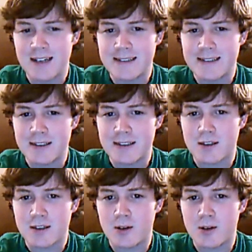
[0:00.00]

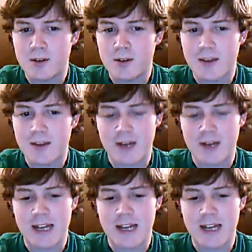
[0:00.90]
So, it's going to be entertaining.